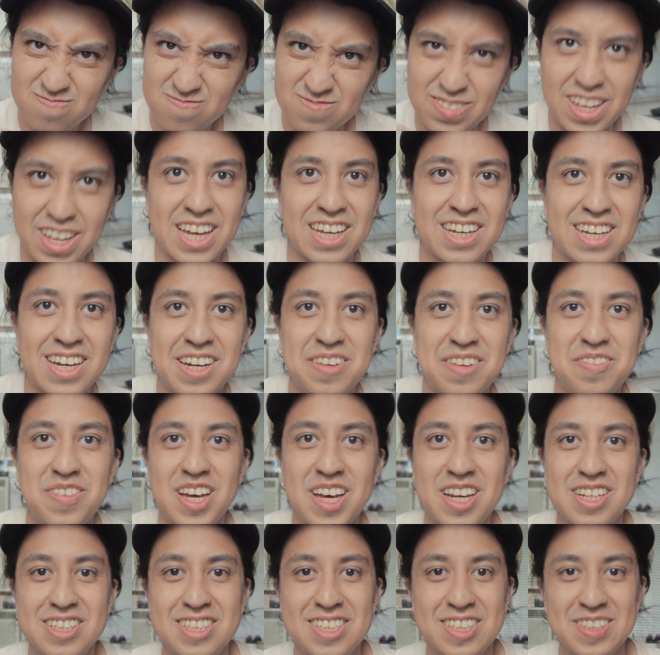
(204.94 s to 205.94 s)
that kind of
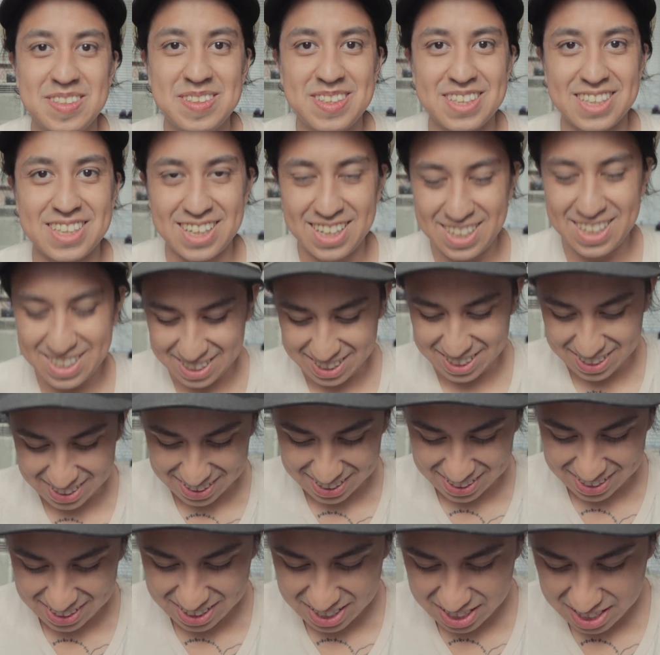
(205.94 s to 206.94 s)
attitude.
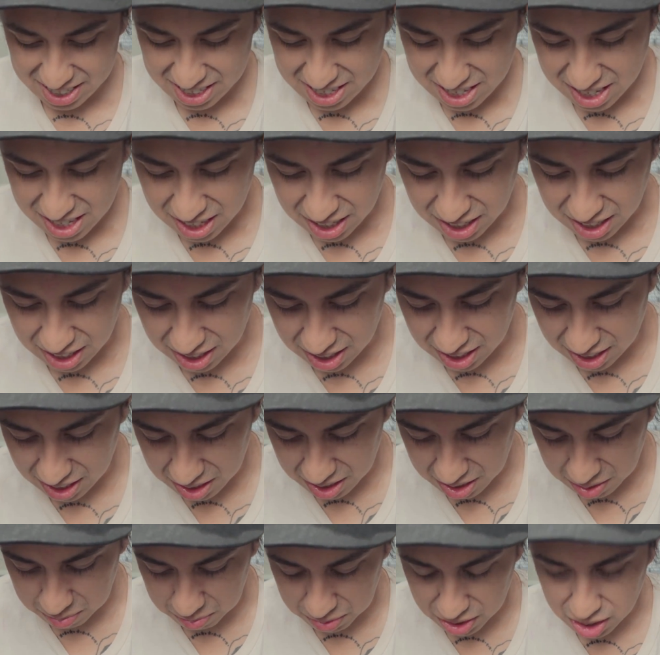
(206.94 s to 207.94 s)

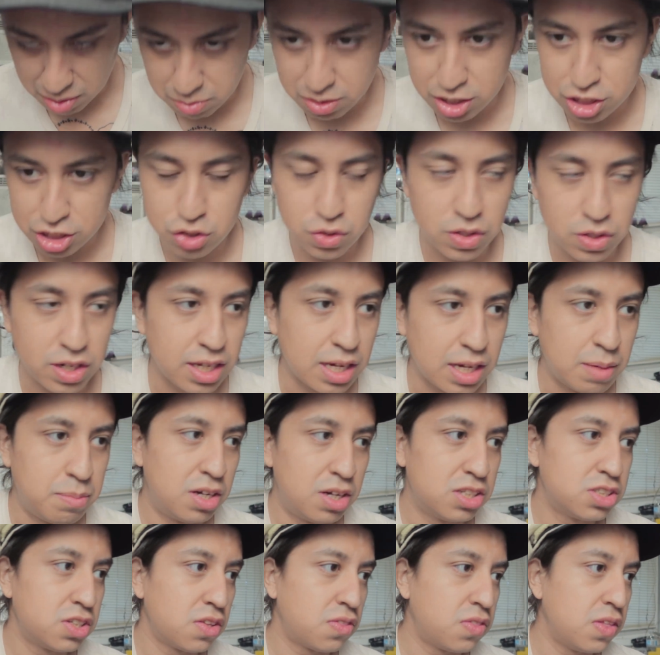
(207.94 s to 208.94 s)
Imagery, I'm
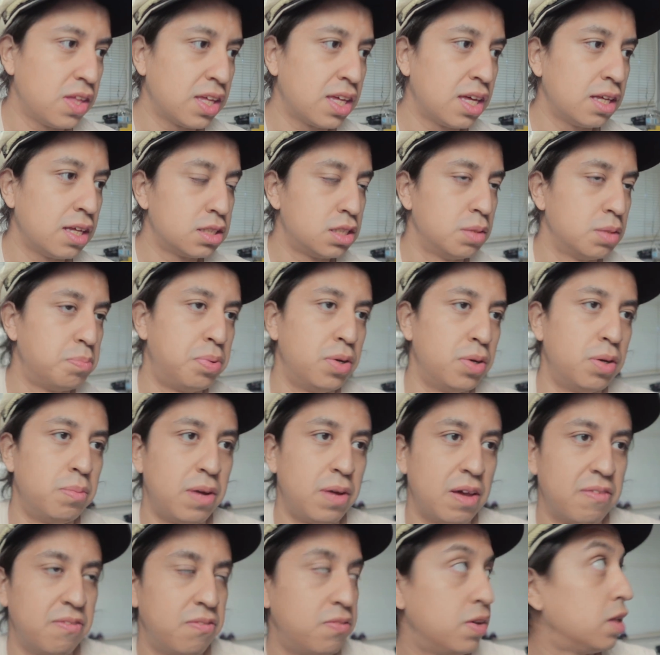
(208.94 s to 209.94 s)
also thinking to put
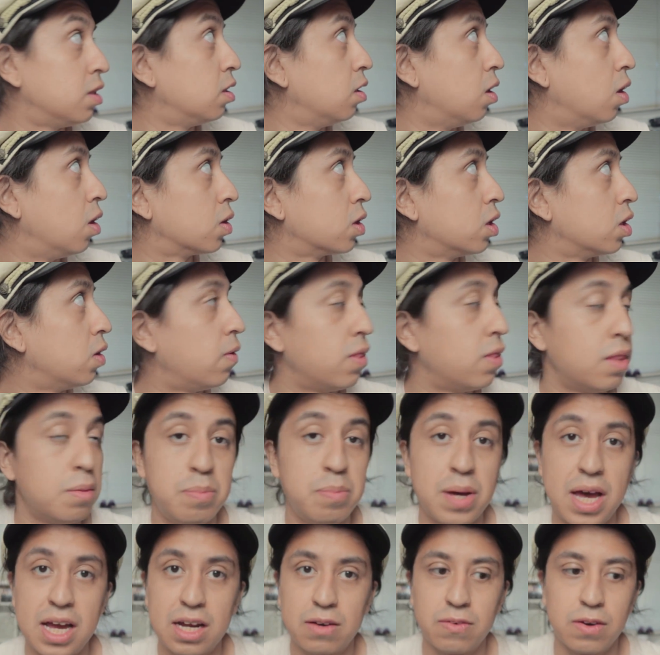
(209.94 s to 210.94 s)
my vid logo in the
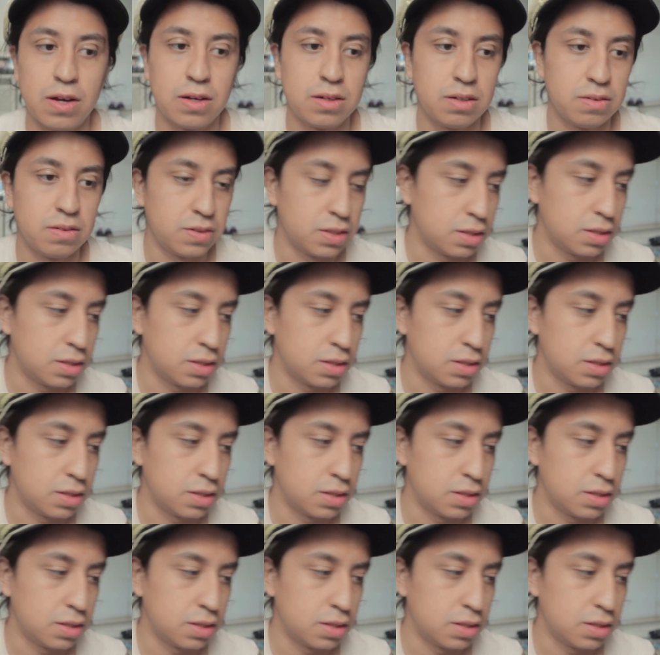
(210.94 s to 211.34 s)
background of